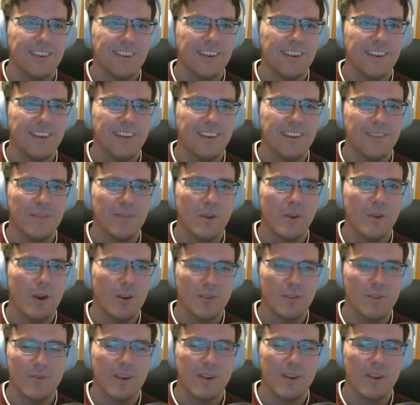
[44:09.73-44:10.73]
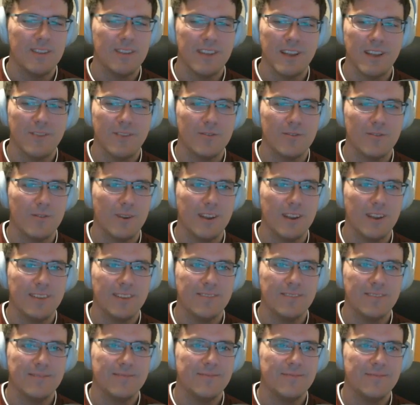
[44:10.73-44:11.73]
And art's great, sounds great.
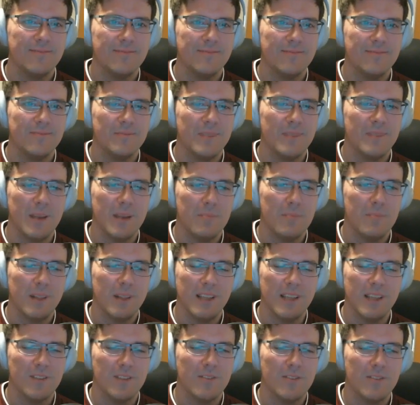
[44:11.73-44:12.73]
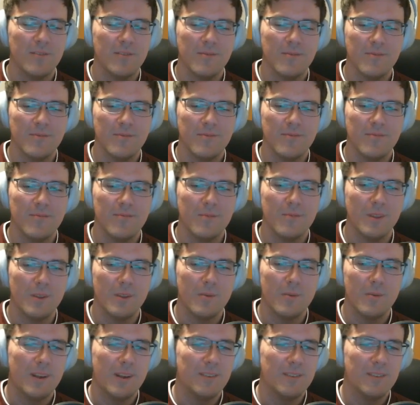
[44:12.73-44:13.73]
Yeah, it plays really
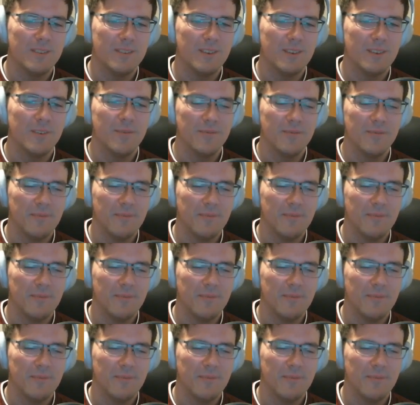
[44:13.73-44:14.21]
well. So